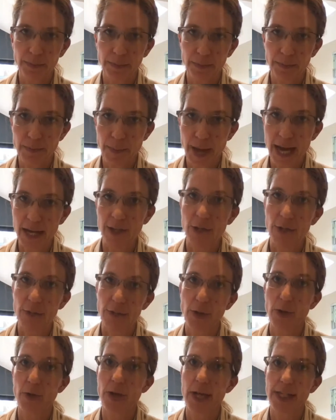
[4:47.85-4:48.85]
mashed
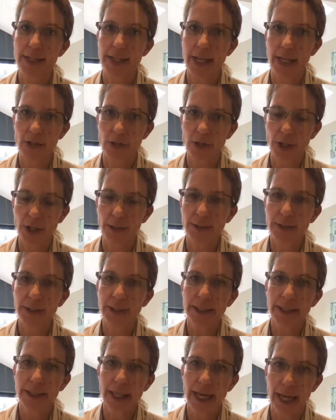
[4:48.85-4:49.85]
puree texture
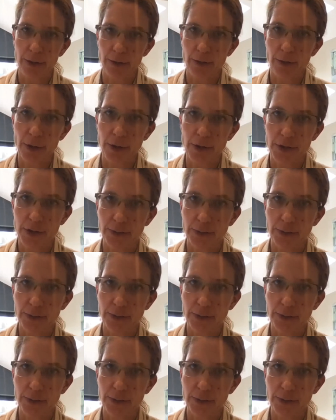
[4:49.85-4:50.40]
at first.